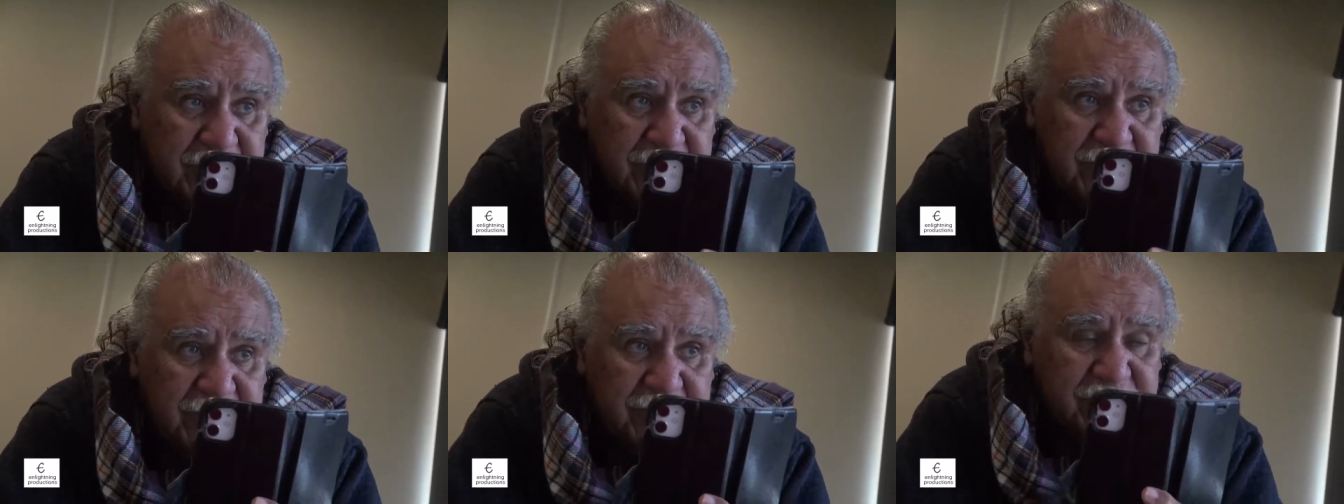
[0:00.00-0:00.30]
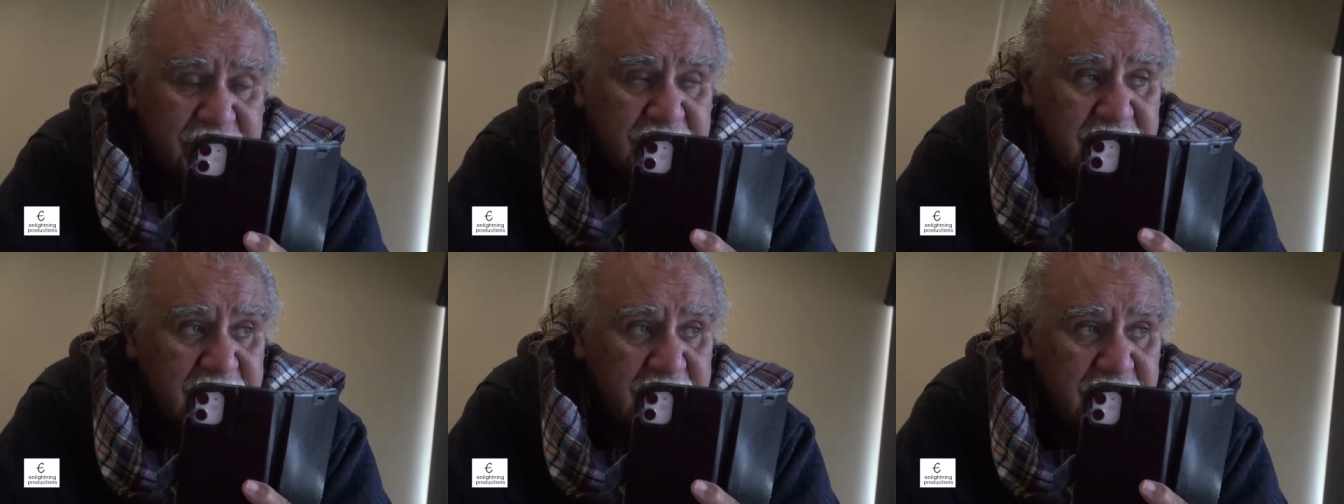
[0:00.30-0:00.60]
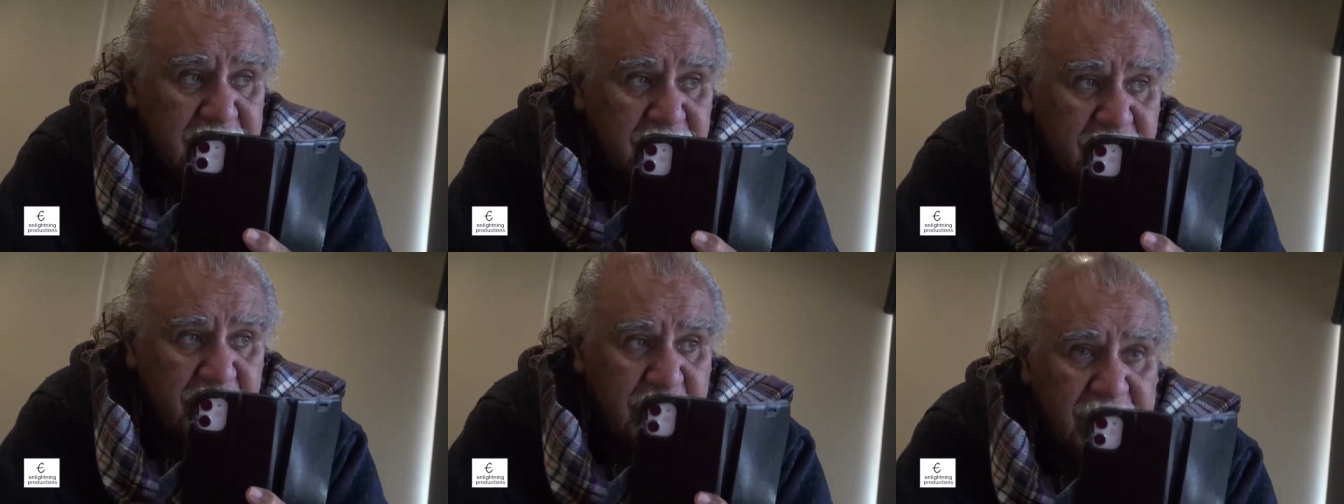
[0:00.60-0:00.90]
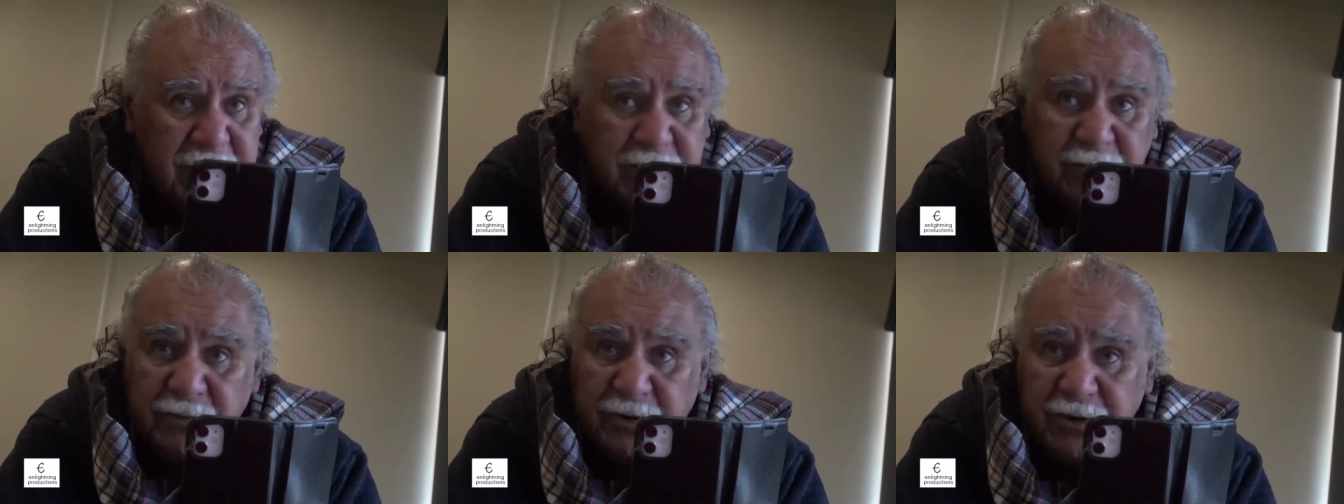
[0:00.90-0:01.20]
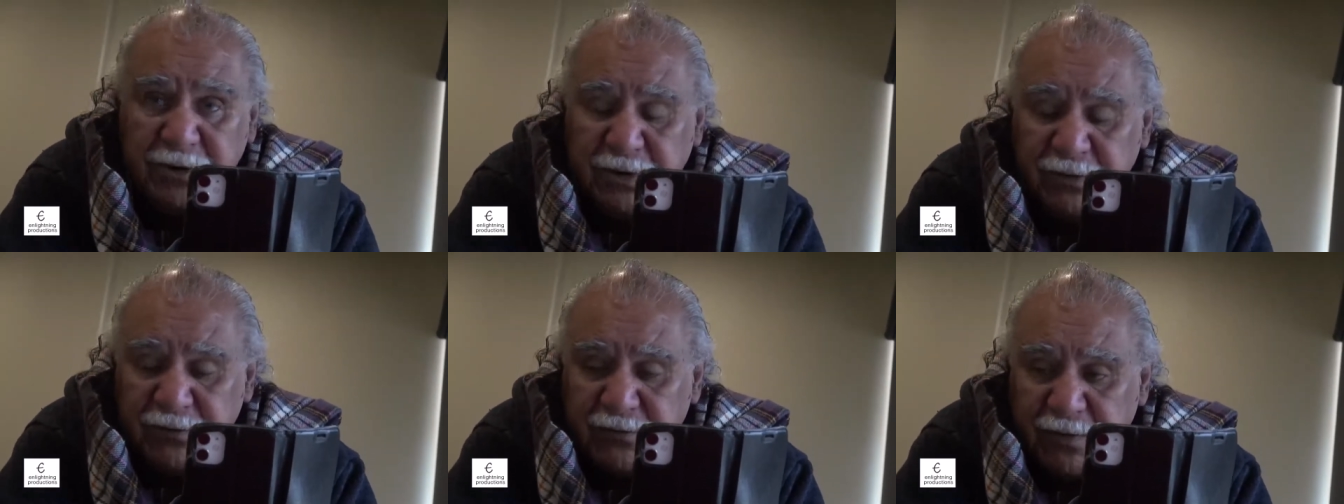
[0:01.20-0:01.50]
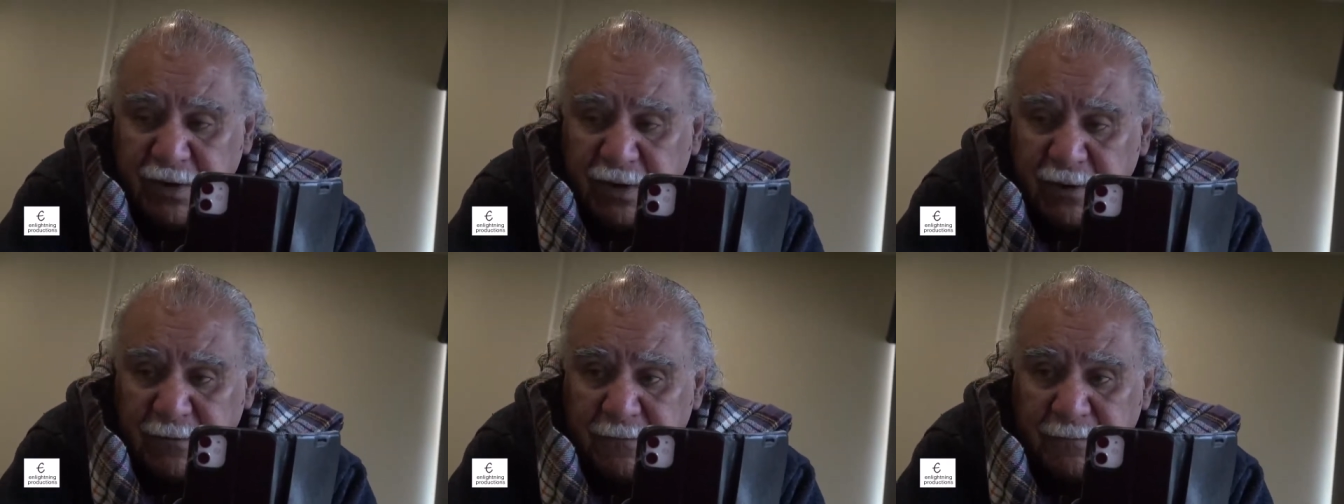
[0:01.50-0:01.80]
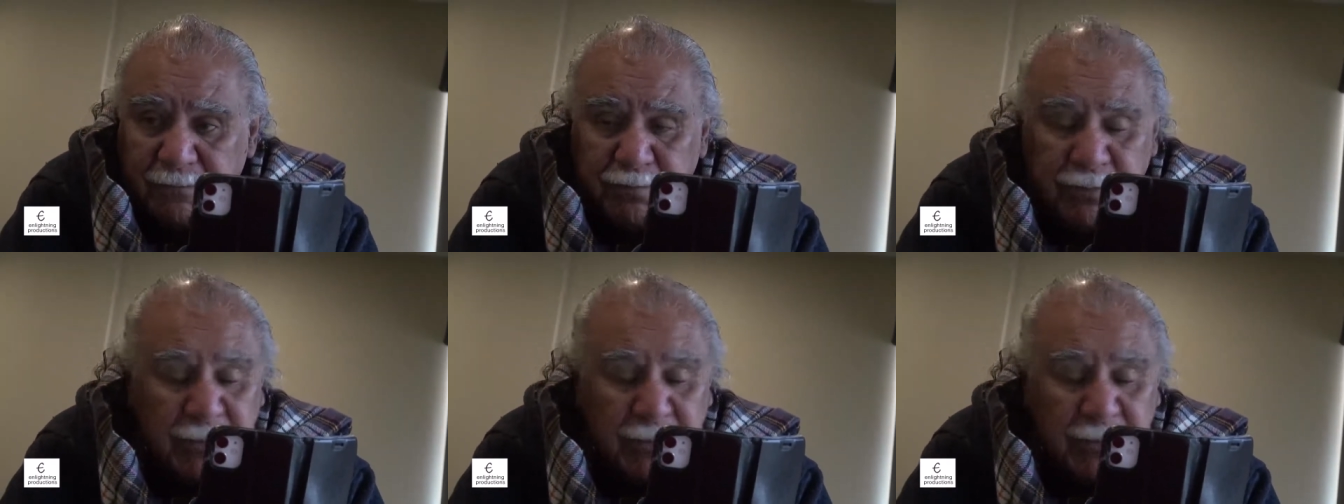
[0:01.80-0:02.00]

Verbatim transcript: sister girl. Why you want to get drunk?"